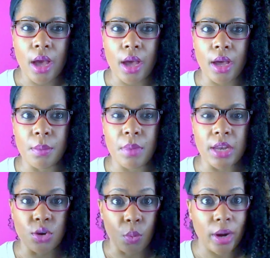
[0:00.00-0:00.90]

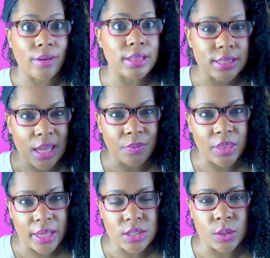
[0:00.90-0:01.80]
and you're wearing the same
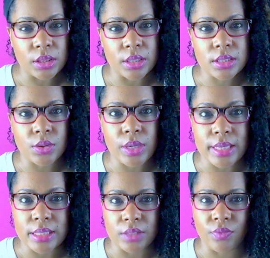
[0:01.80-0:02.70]
thing so it looks
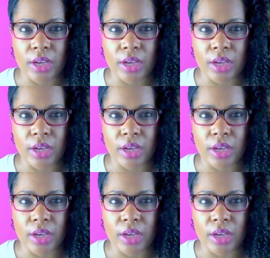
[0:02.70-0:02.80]
cohesive.